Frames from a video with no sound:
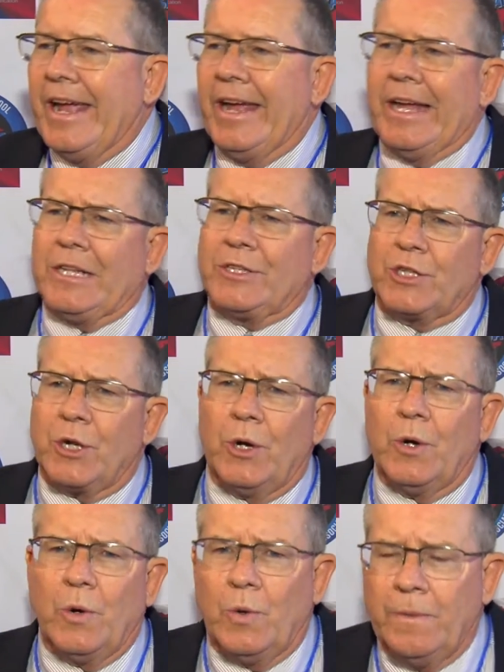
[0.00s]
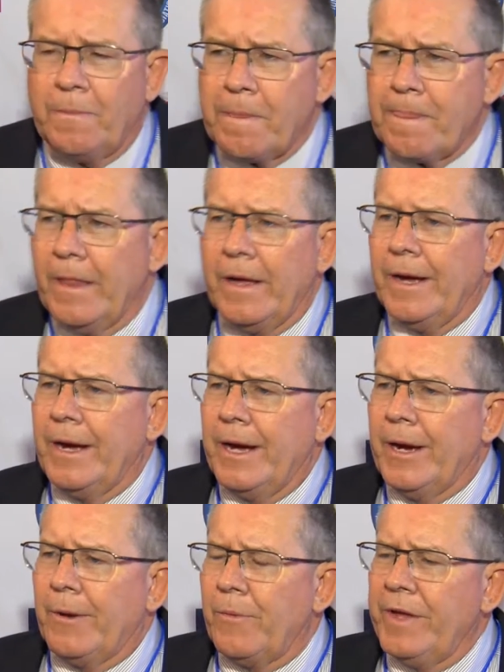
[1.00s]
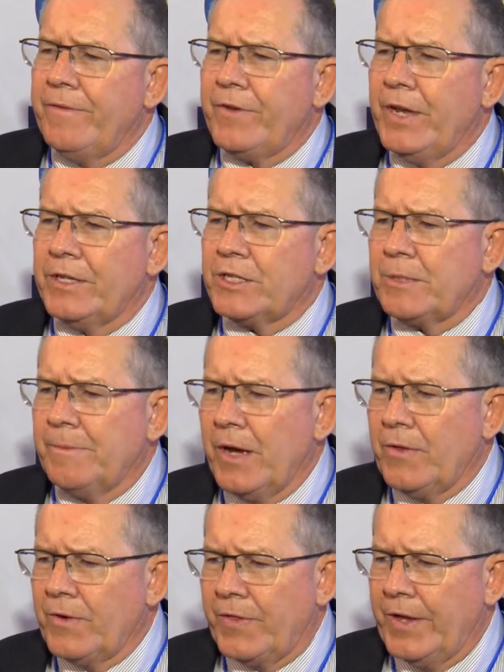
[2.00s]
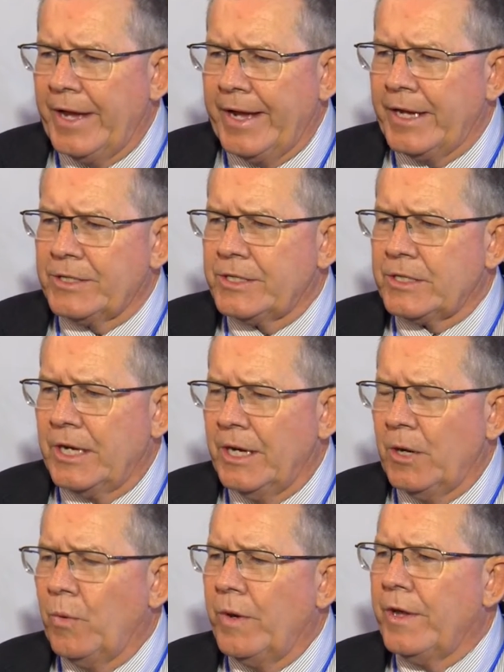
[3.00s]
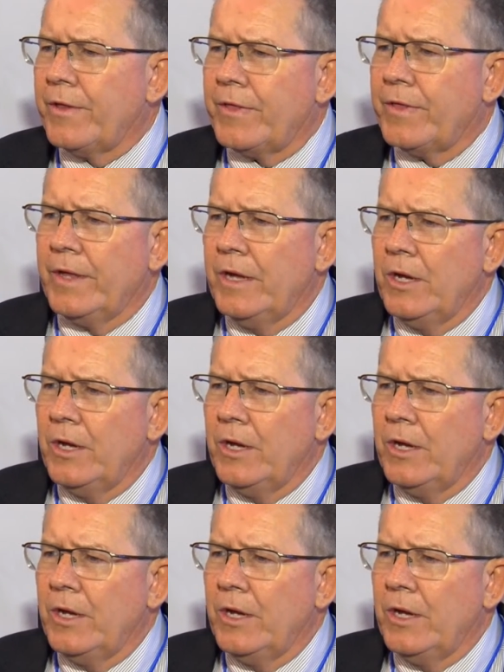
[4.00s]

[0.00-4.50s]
And so we've done some other things with